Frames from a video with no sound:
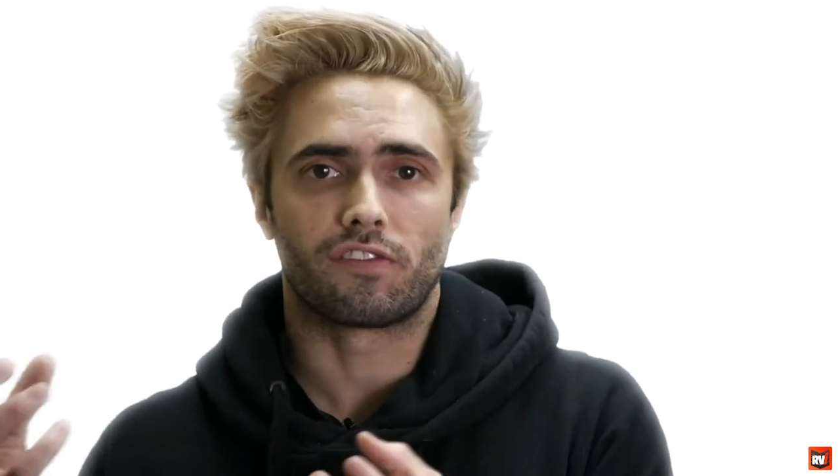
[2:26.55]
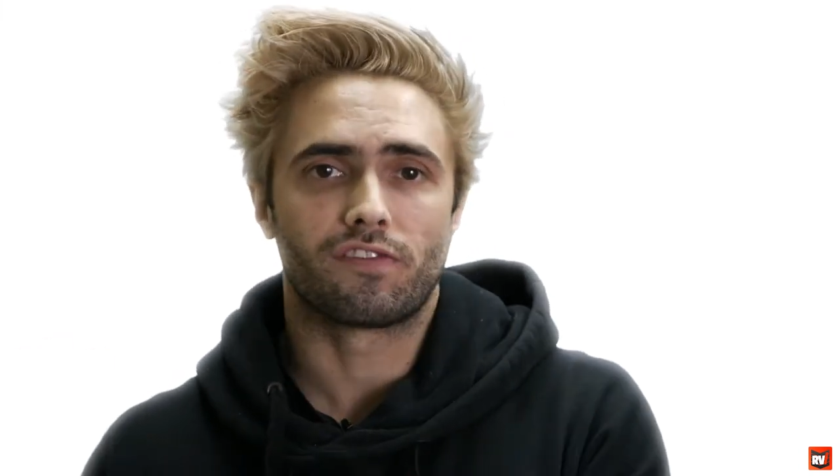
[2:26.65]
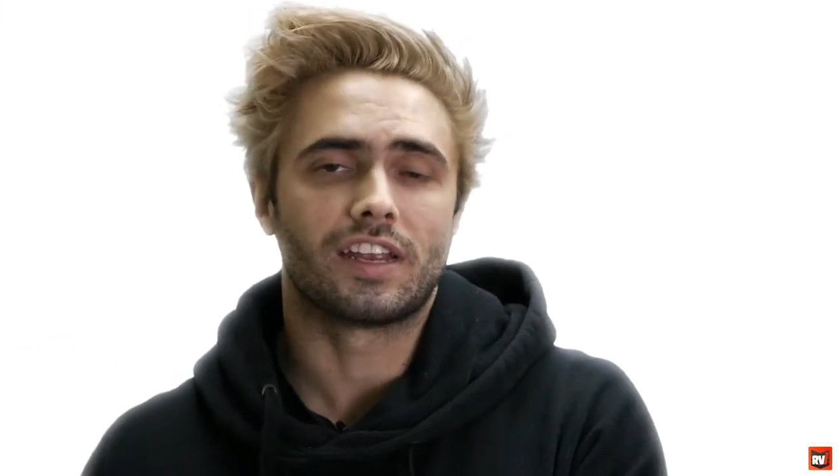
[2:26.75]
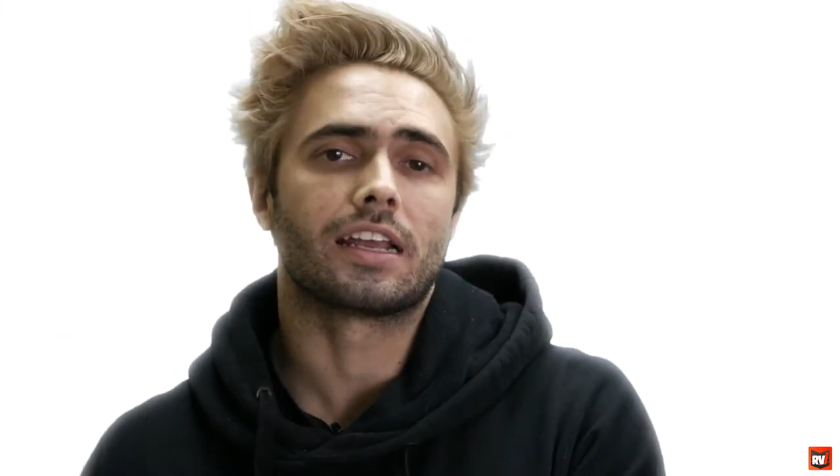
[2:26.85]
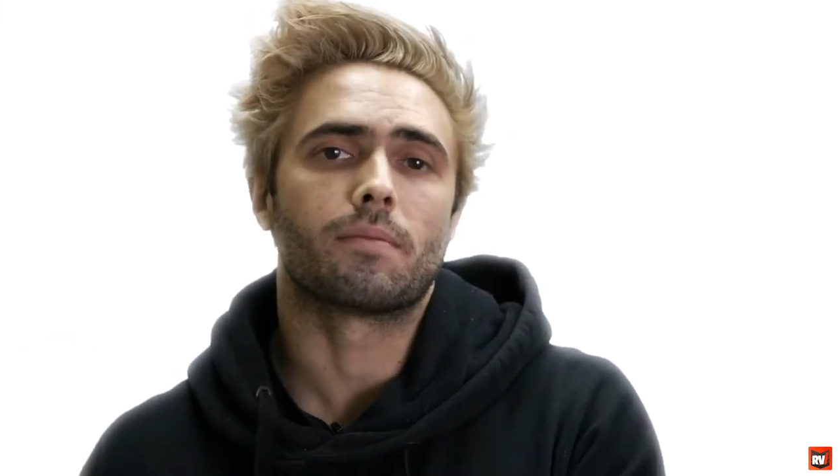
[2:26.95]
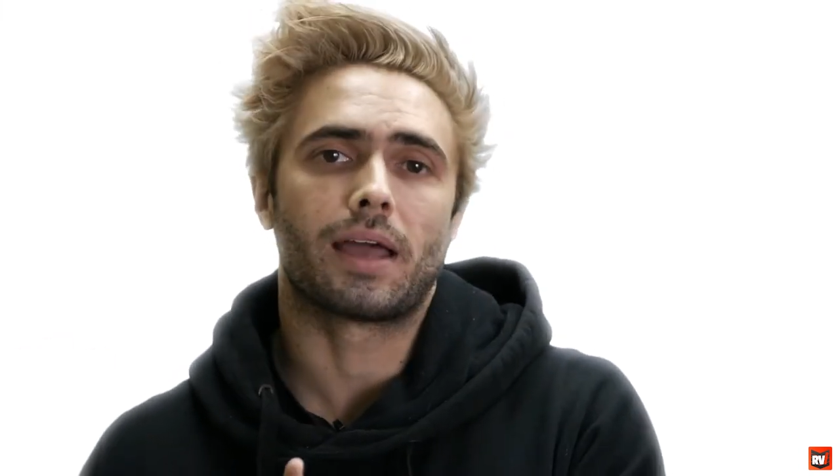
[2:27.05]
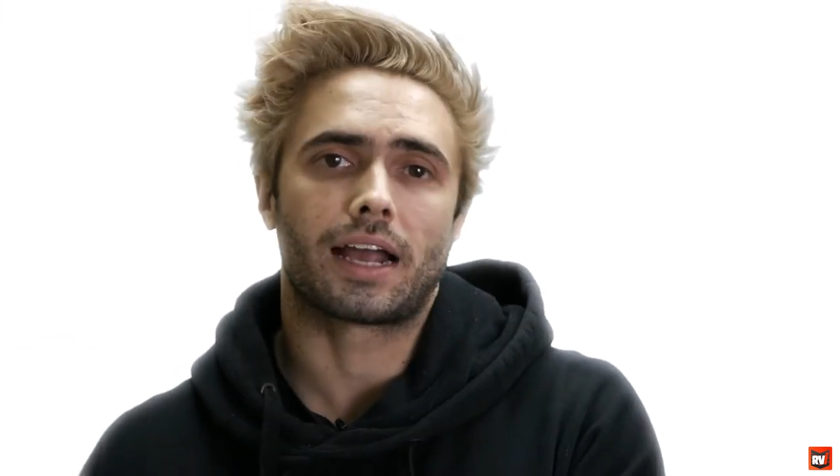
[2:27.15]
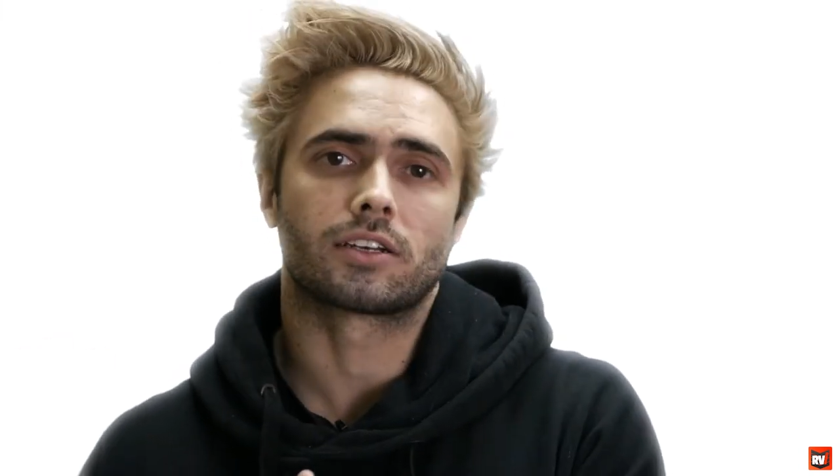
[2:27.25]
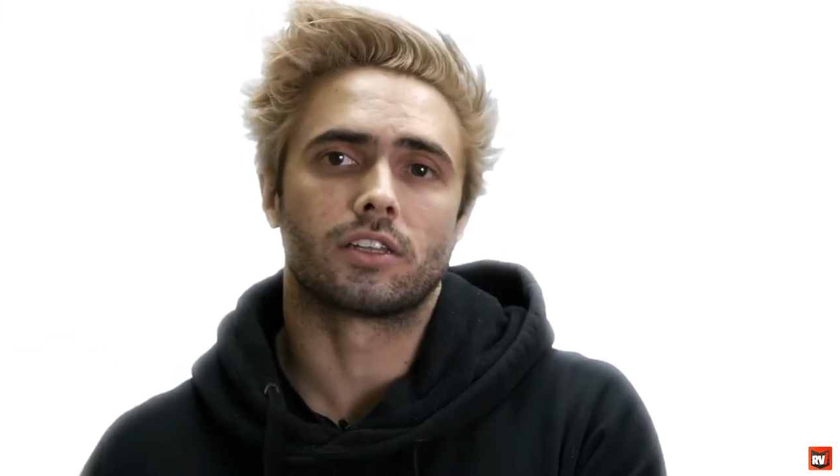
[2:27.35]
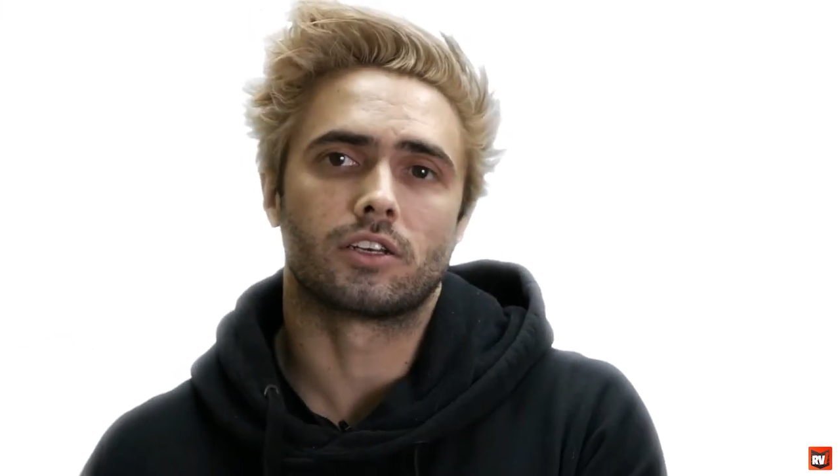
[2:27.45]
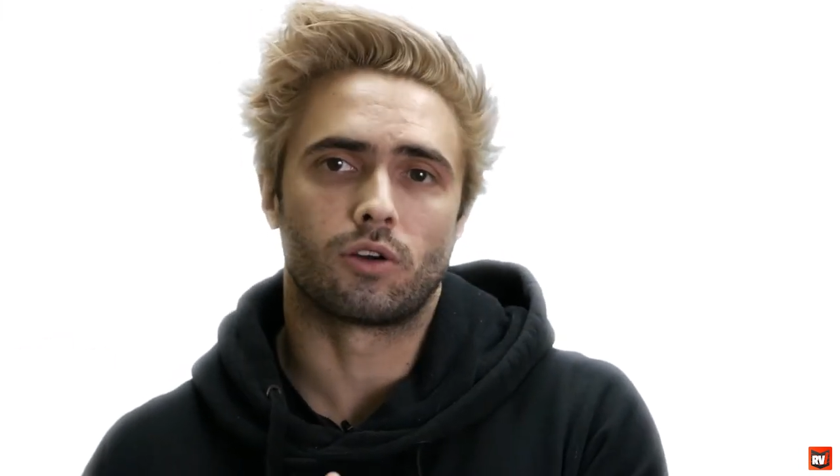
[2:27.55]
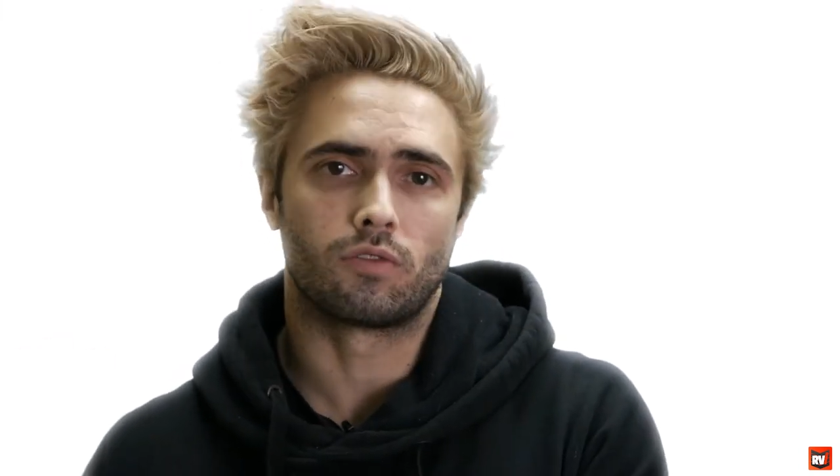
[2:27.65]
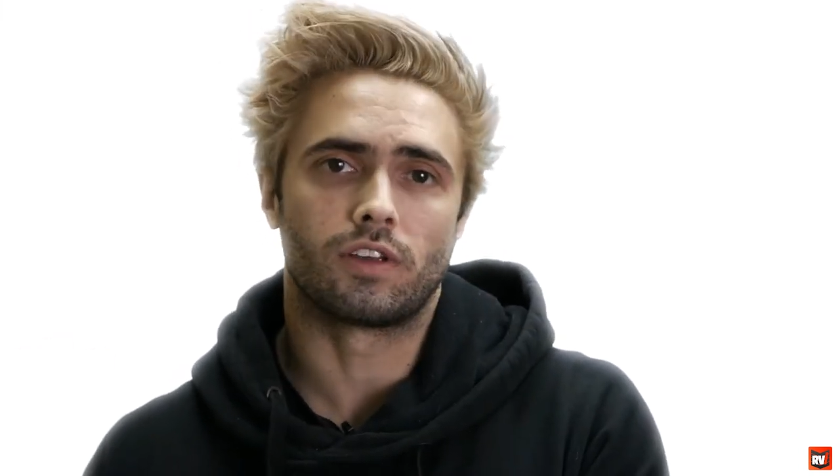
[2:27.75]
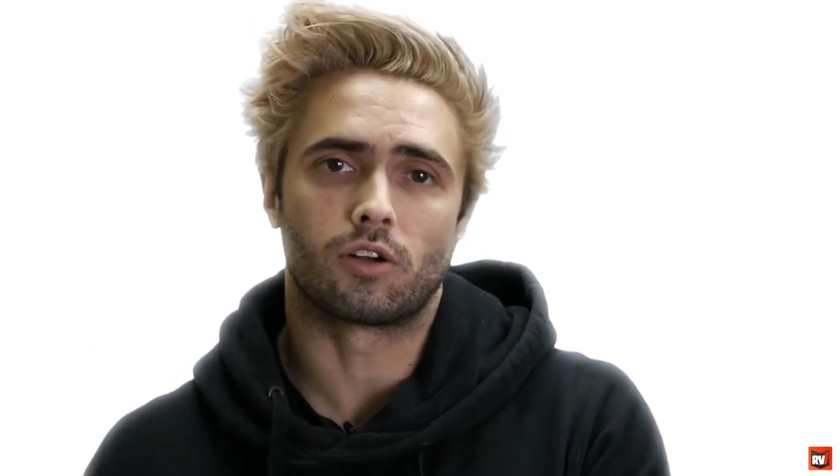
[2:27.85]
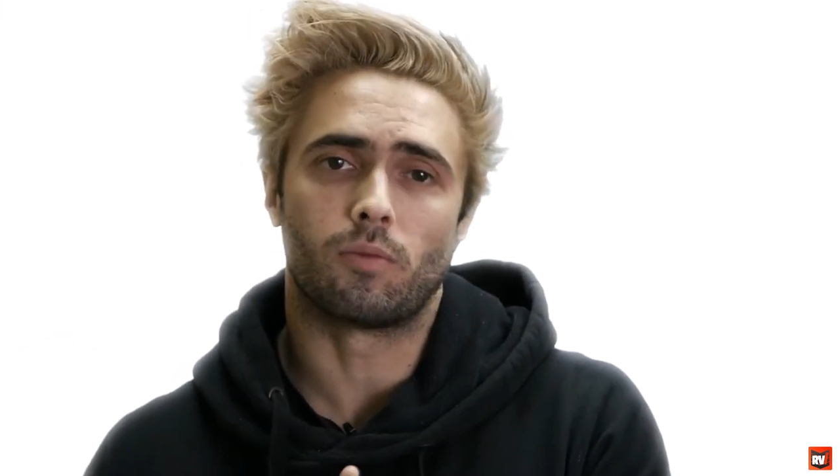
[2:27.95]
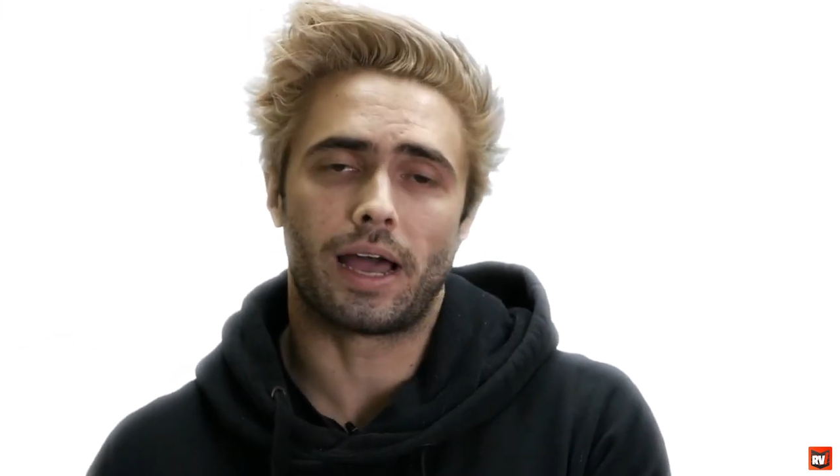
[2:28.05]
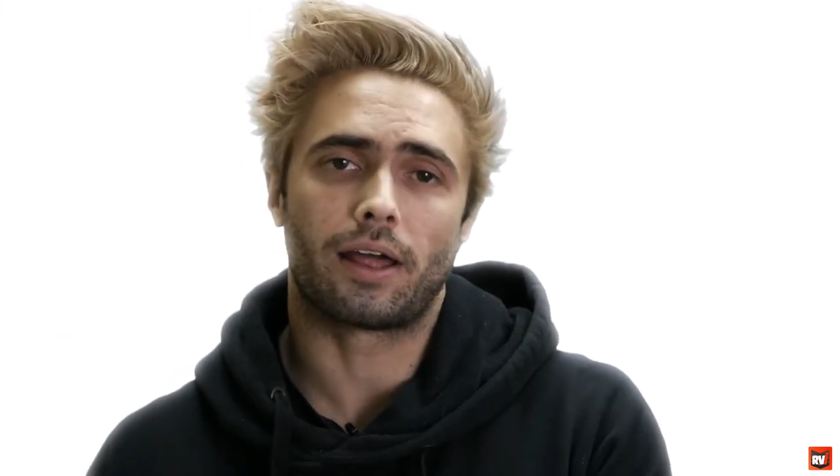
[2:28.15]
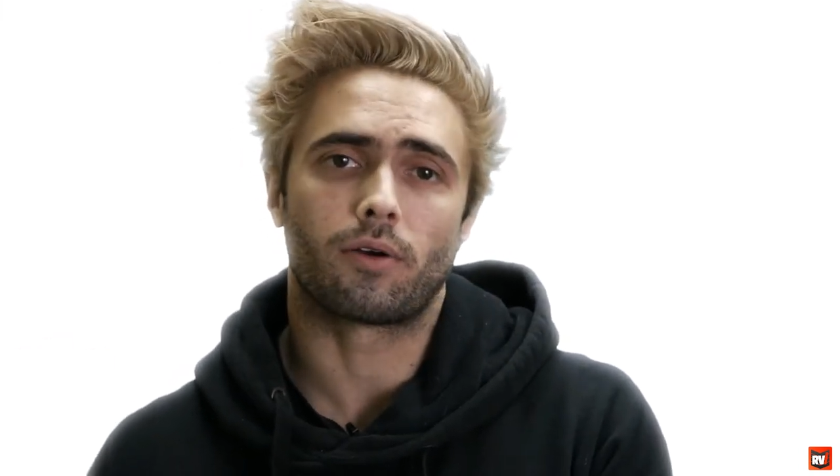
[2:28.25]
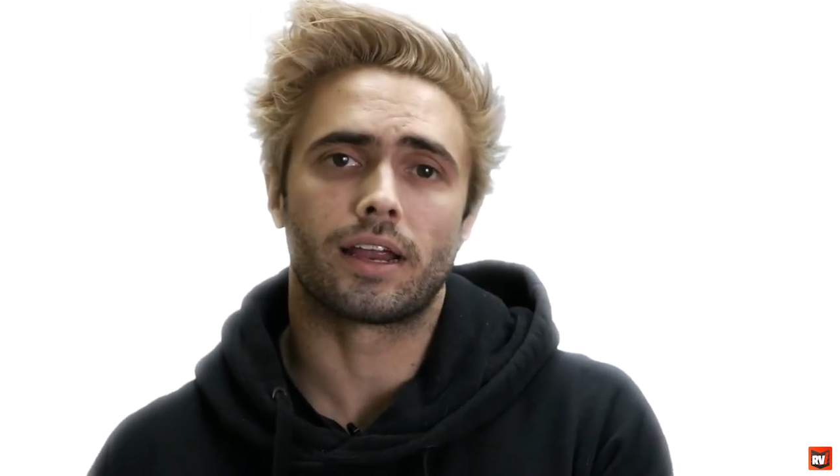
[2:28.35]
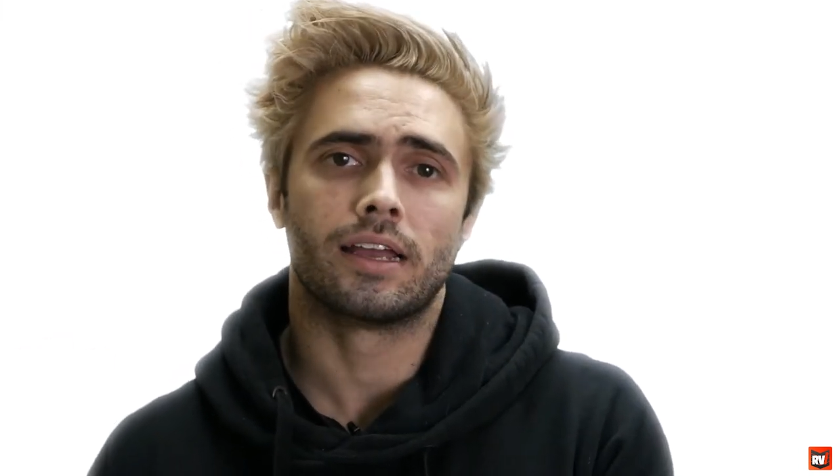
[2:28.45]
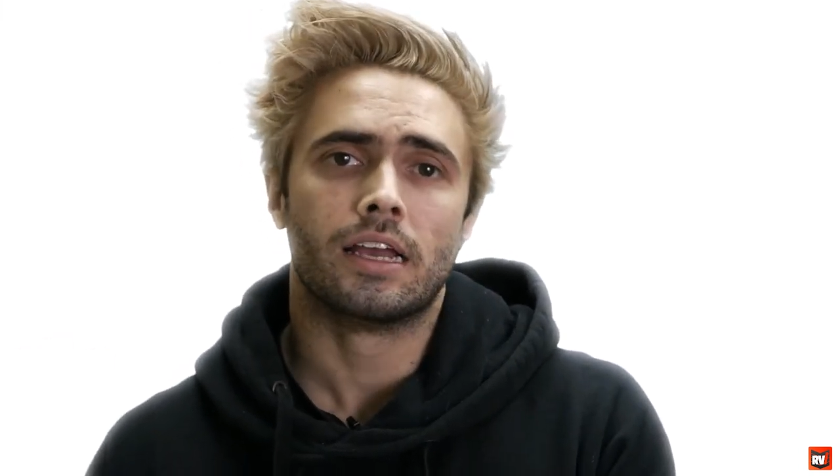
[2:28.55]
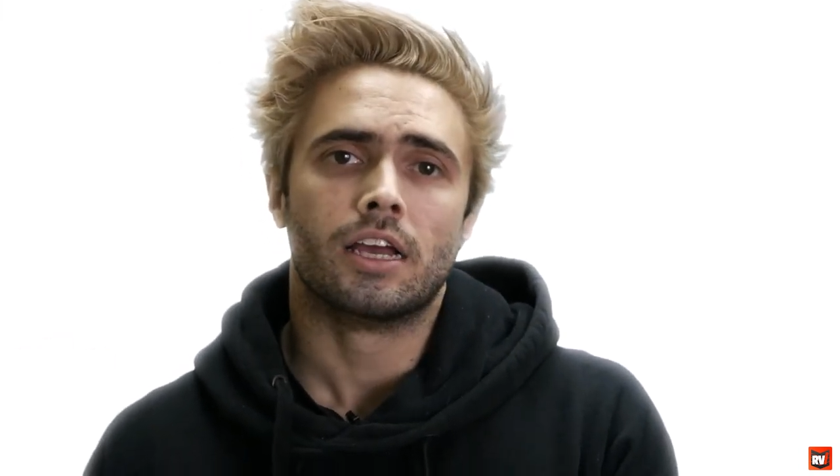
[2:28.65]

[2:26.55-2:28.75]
feeding it back to the towed vehicle battery.